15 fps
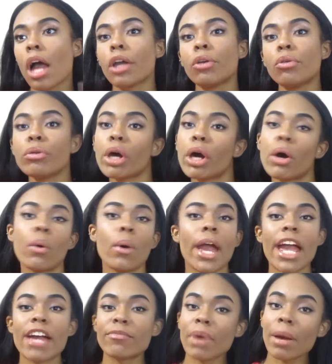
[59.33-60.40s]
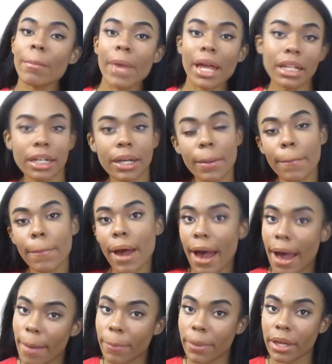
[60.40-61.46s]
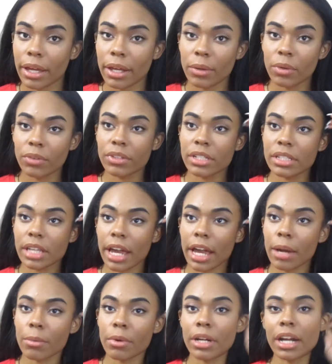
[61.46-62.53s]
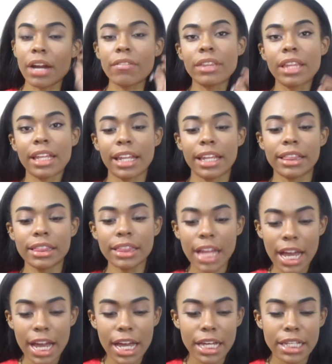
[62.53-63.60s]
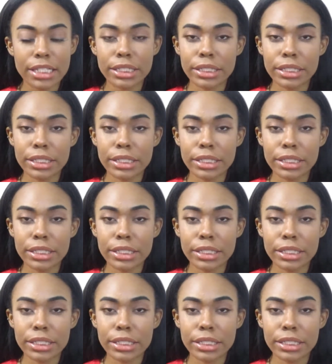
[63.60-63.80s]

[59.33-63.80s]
you know, have my melanin pop in with this camera and everything like that.